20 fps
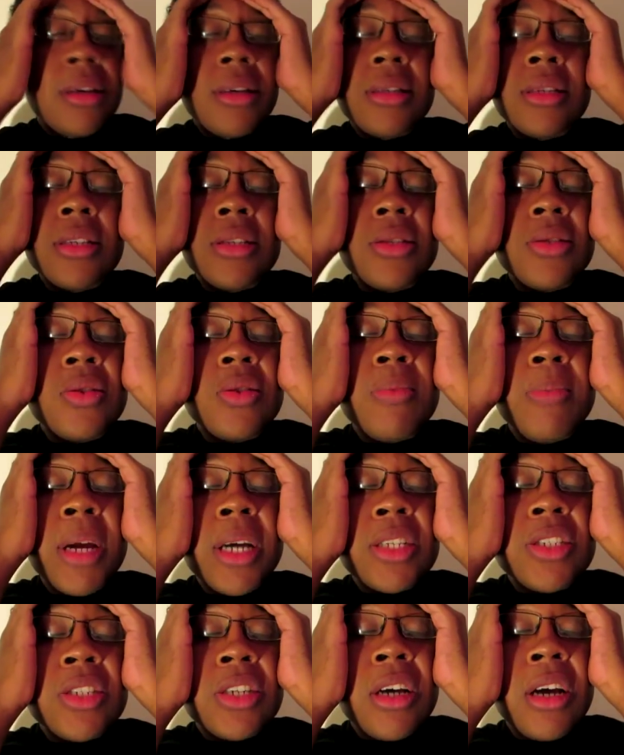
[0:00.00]
It's just too
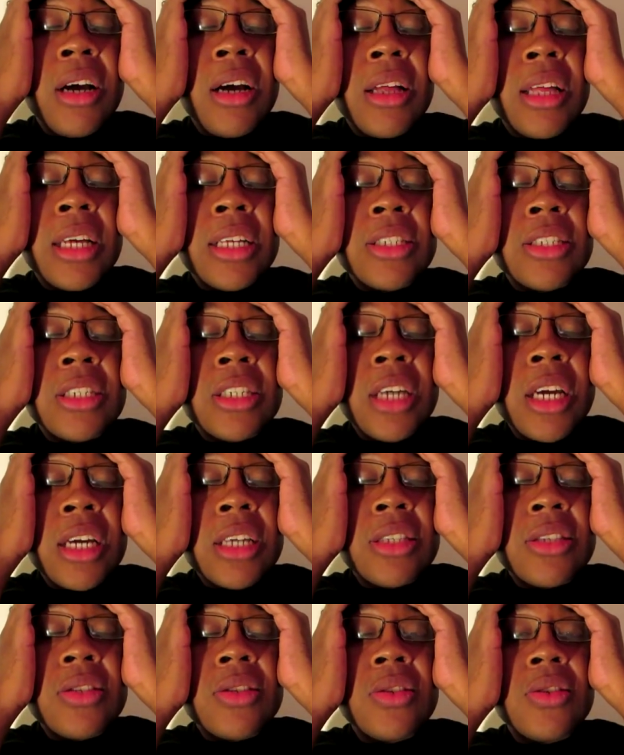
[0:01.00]
much, y'all. It's
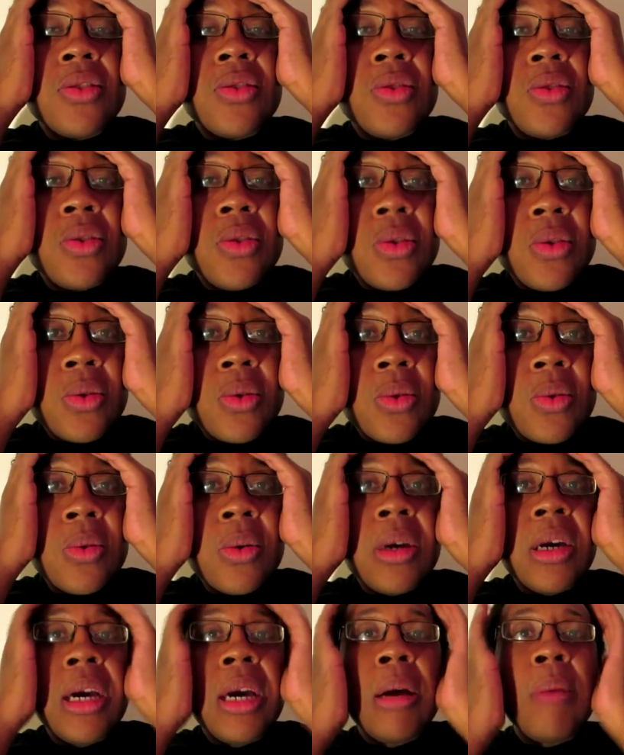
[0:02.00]
just
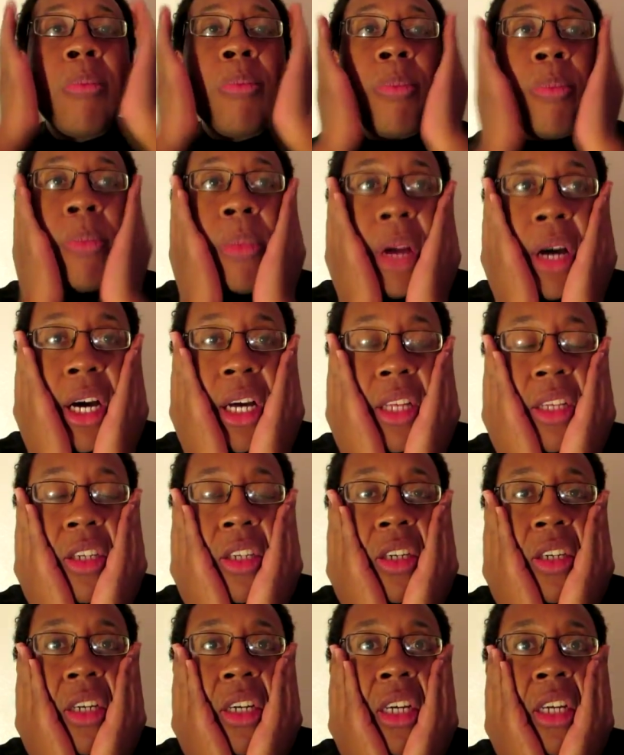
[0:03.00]
too
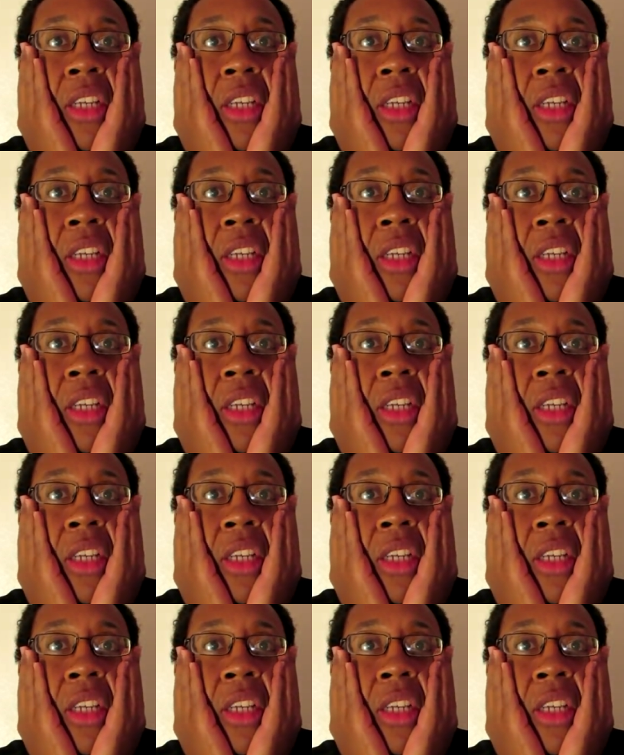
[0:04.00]
much.